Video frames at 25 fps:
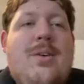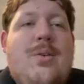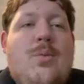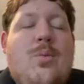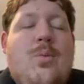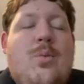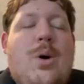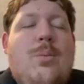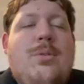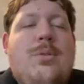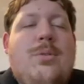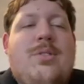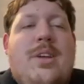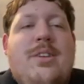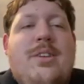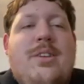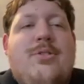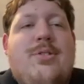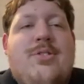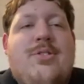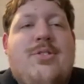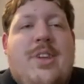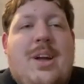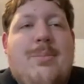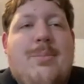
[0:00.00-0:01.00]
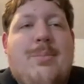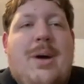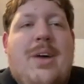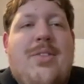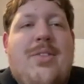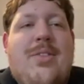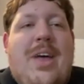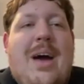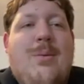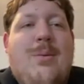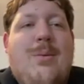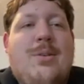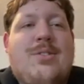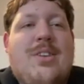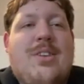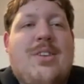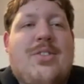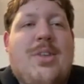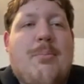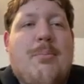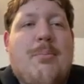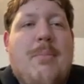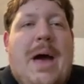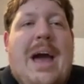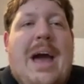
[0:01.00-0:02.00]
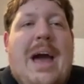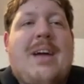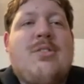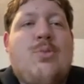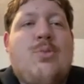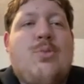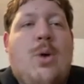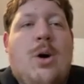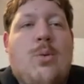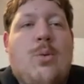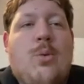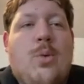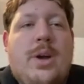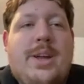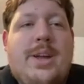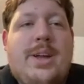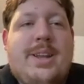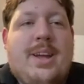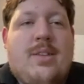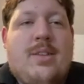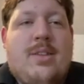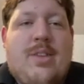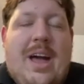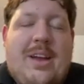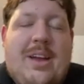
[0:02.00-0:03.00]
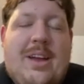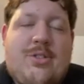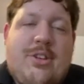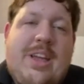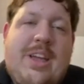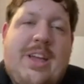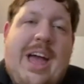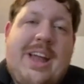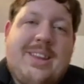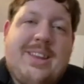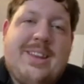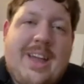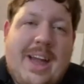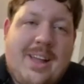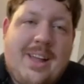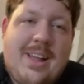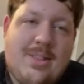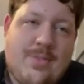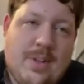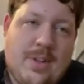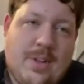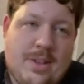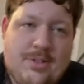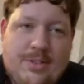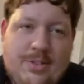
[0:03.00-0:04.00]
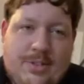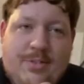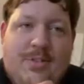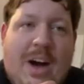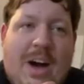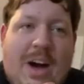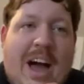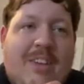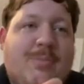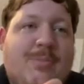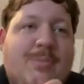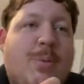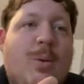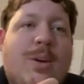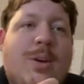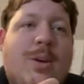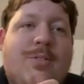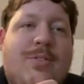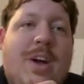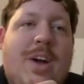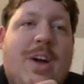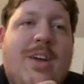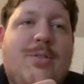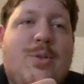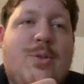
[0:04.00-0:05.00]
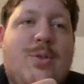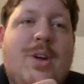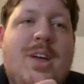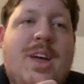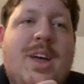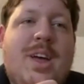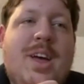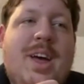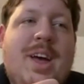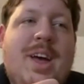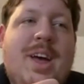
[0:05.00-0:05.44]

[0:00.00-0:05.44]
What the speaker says: What was interesting about that was that the Maxwell ratings actually had Gainesville as a 5-point favorite.